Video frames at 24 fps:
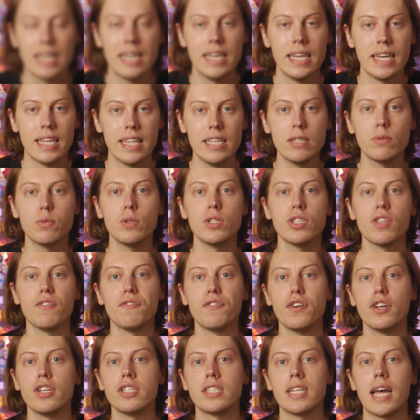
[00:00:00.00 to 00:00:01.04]
this was the
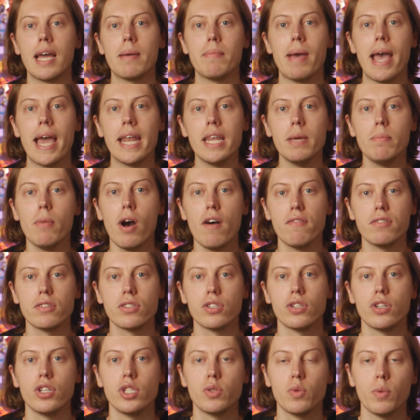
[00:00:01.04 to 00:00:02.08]
first time any Marvel
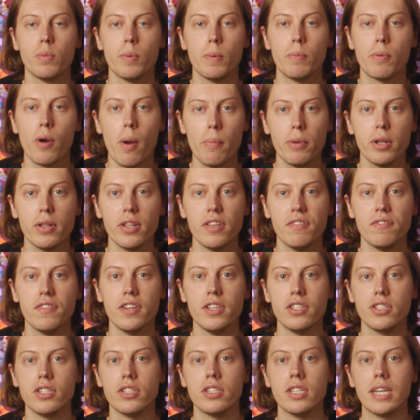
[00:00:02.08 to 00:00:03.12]
toys would be prominently
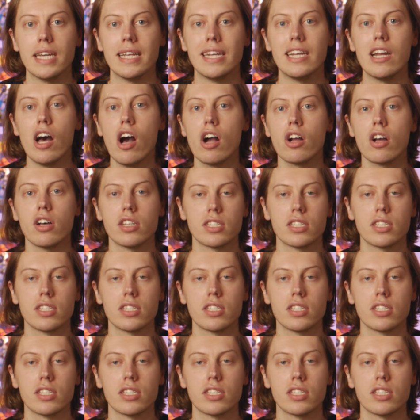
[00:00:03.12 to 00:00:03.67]
featured in an Argos